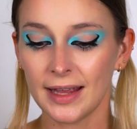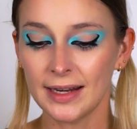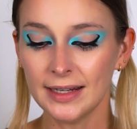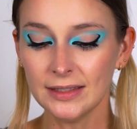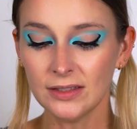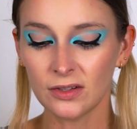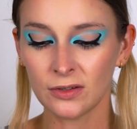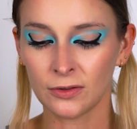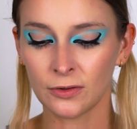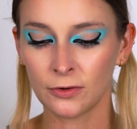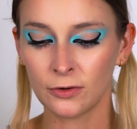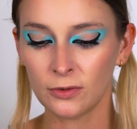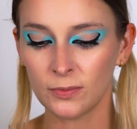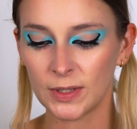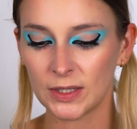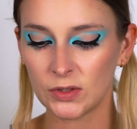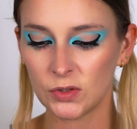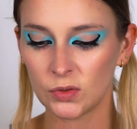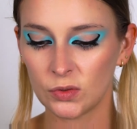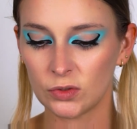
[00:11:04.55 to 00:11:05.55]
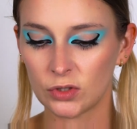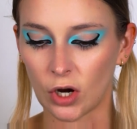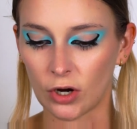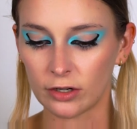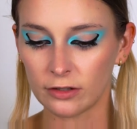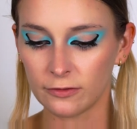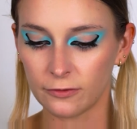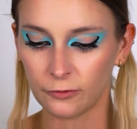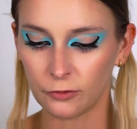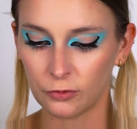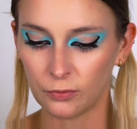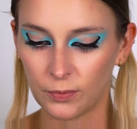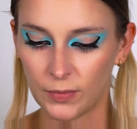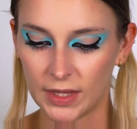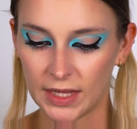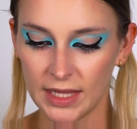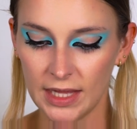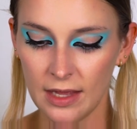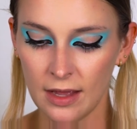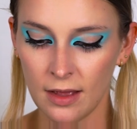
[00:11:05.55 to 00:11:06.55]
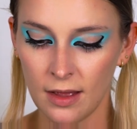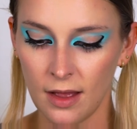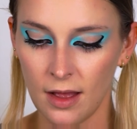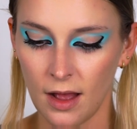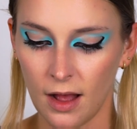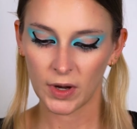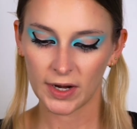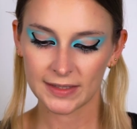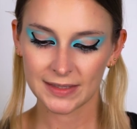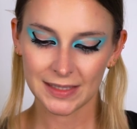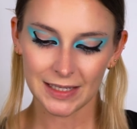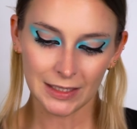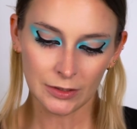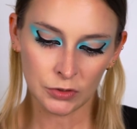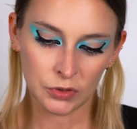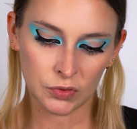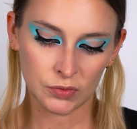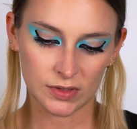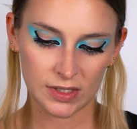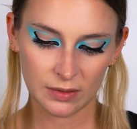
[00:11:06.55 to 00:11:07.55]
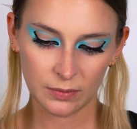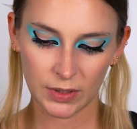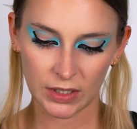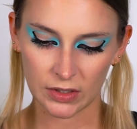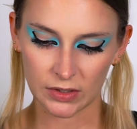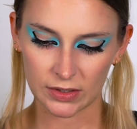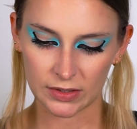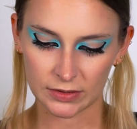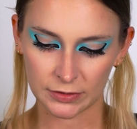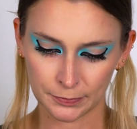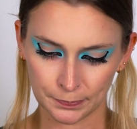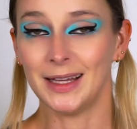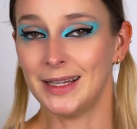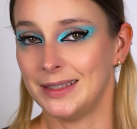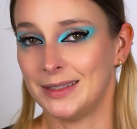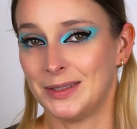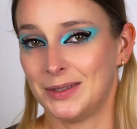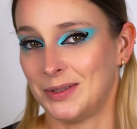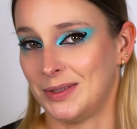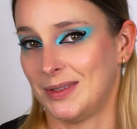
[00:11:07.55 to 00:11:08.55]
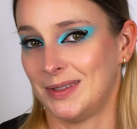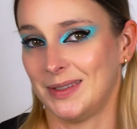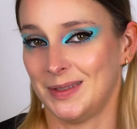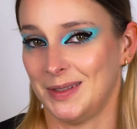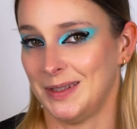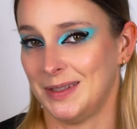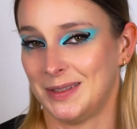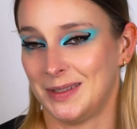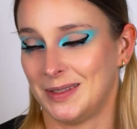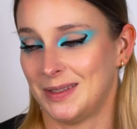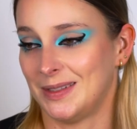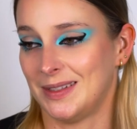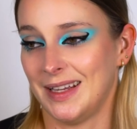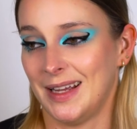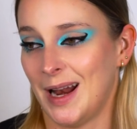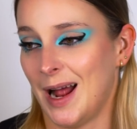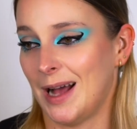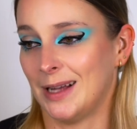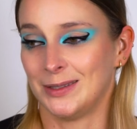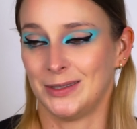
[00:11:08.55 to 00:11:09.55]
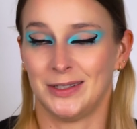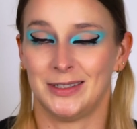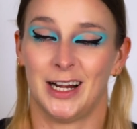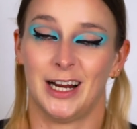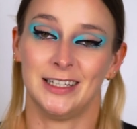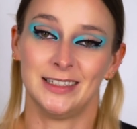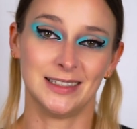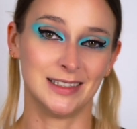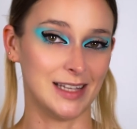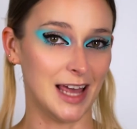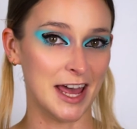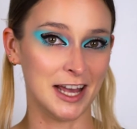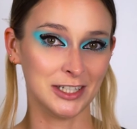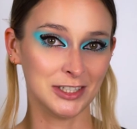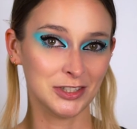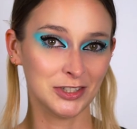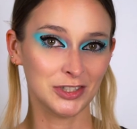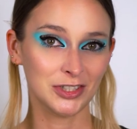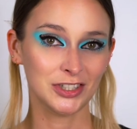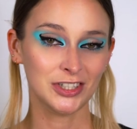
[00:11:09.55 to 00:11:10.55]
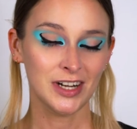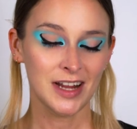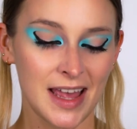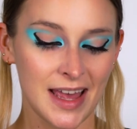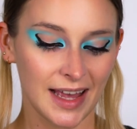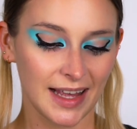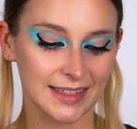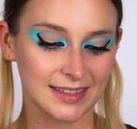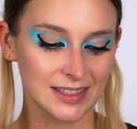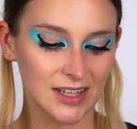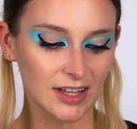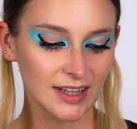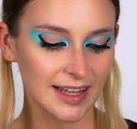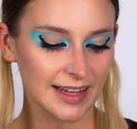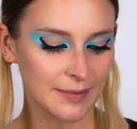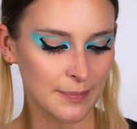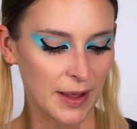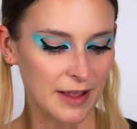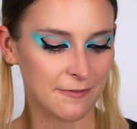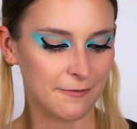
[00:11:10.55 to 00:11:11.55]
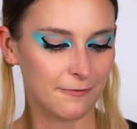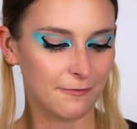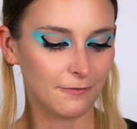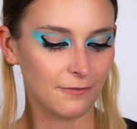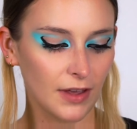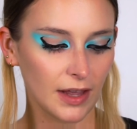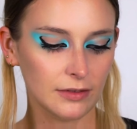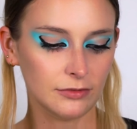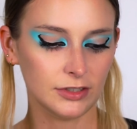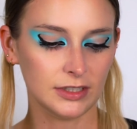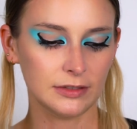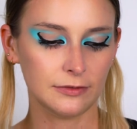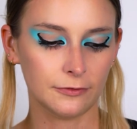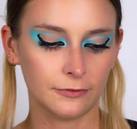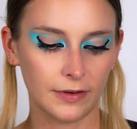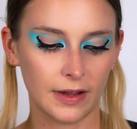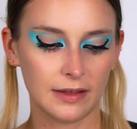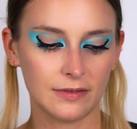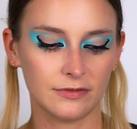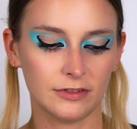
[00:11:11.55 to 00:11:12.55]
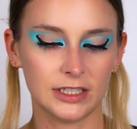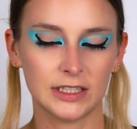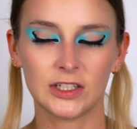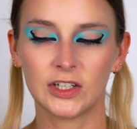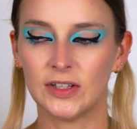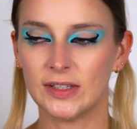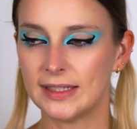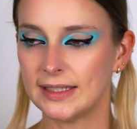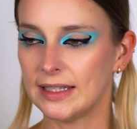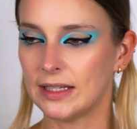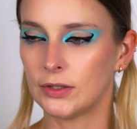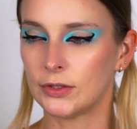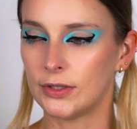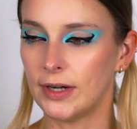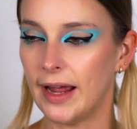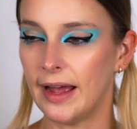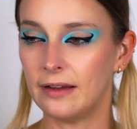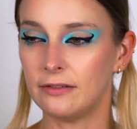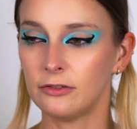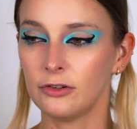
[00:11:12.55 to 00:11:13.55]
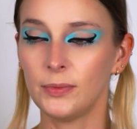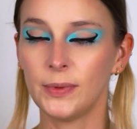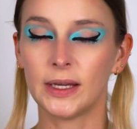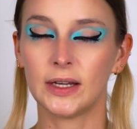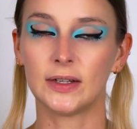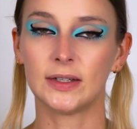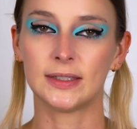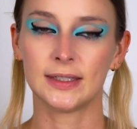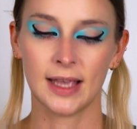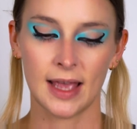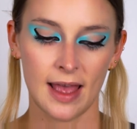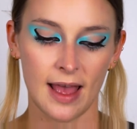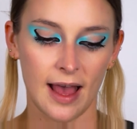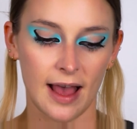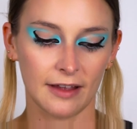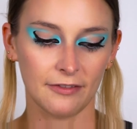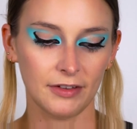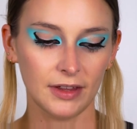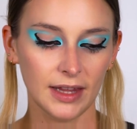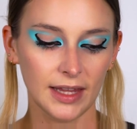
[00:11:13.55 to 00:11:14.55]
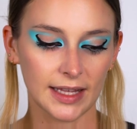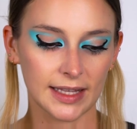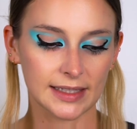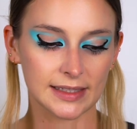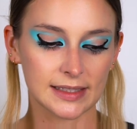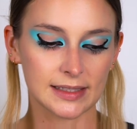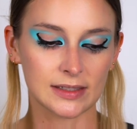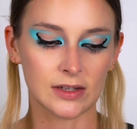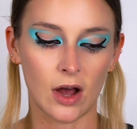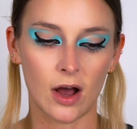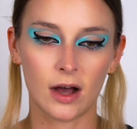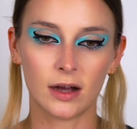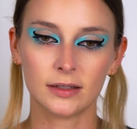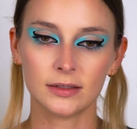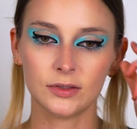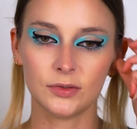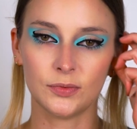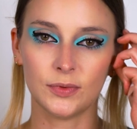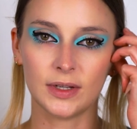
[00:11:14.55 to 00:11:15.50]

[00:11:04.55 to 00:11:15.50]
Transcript: It is a little bit too dark for me, but I still use it because it has a nice texture. It's not like my favorite concealer ever because I feel like it's not